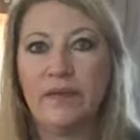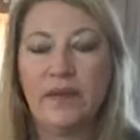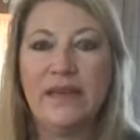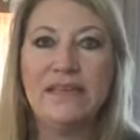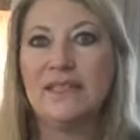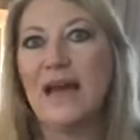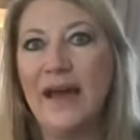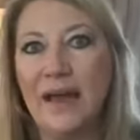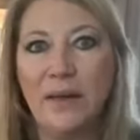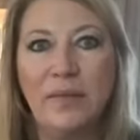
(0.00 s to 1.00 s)
his
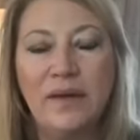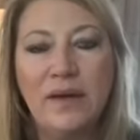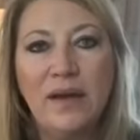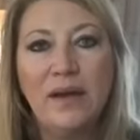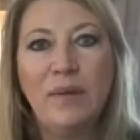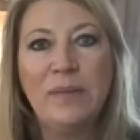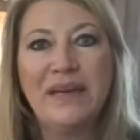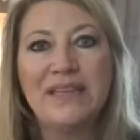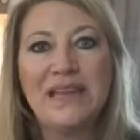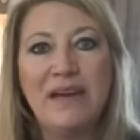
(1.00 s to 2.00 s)
time, but
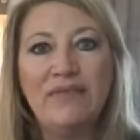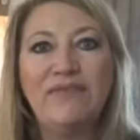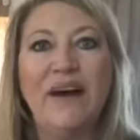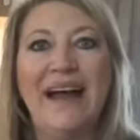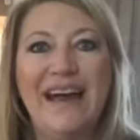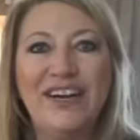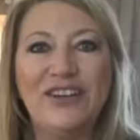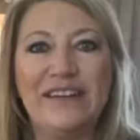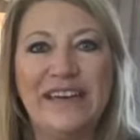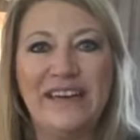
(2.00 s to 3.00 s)
because I
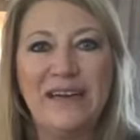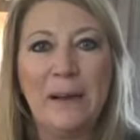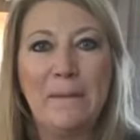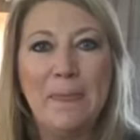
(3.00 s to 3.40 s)
finally